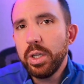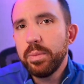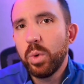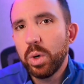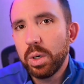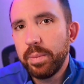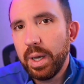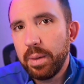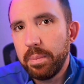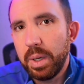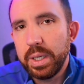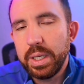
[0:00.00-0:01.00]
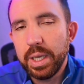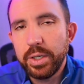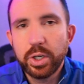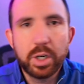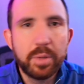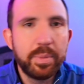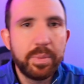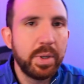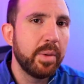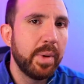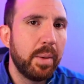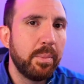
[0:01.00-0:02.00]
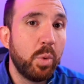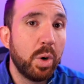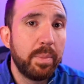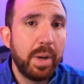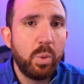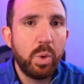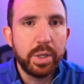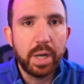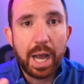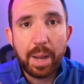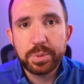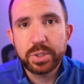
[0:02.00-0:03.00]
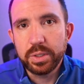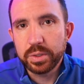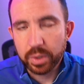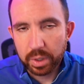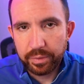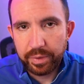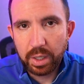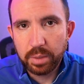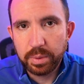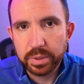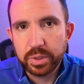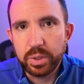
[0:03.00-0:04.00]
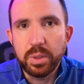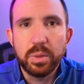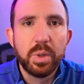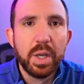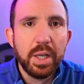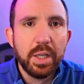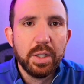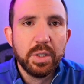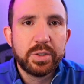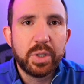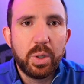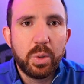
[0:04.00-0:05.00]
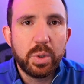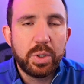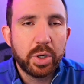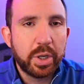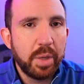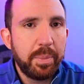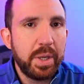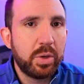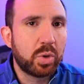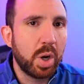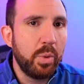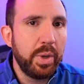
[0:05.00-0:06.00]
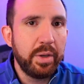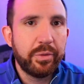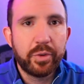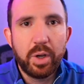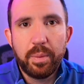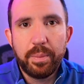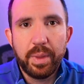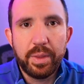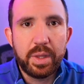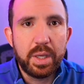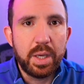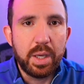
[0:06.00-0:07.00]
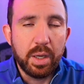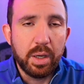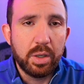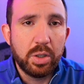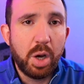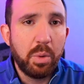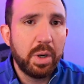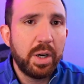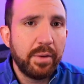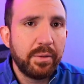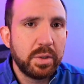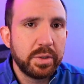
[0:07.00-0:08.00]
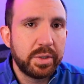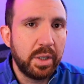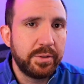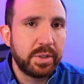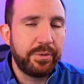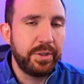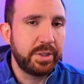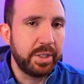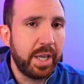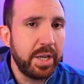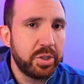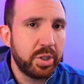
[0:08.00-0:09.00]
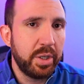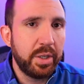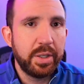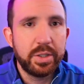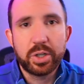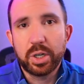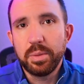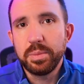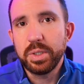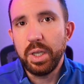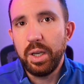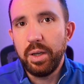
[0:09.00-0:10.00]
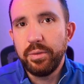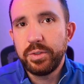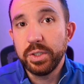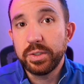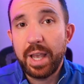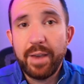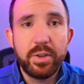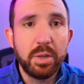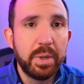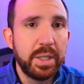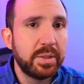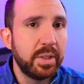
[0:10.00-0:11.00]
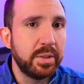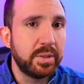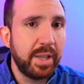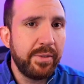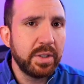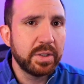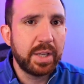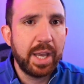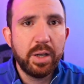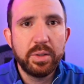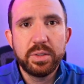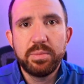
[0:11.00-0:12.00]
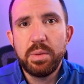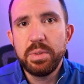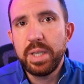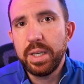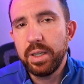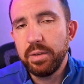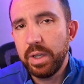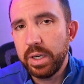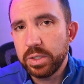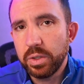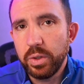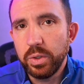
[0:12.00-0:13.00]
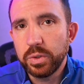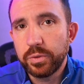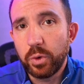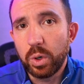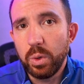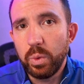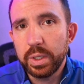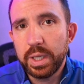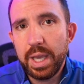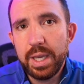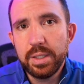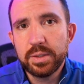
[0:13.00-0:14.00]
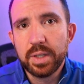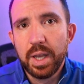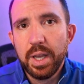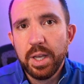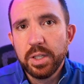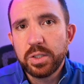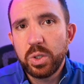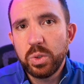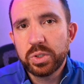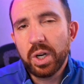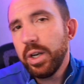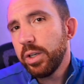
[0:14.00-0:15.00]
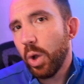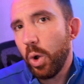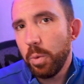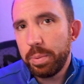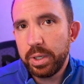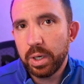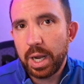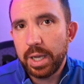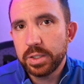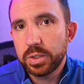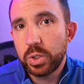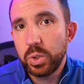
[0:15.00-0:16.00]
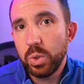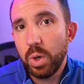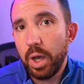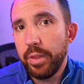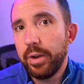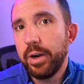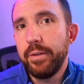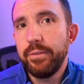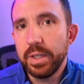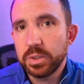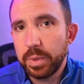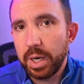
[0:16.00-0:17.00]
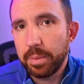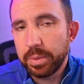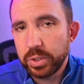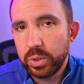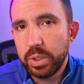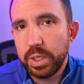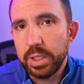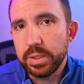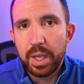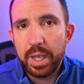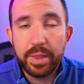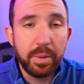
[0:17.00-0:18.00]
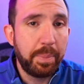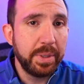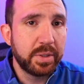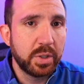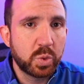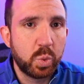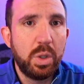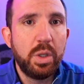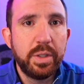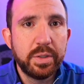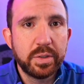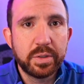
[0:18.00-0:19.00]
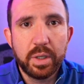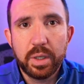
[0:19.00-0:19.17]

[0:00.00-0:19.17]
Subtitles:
more about money and you're going to be learning more about what options are available to you. So you're going to be growing from the lower levels of sophistication in terms of just having your money sit in savings accounts, maybe taking advantage of those 401ks, to starting to open your eyes to other investment opportunities. In the business world, this is going to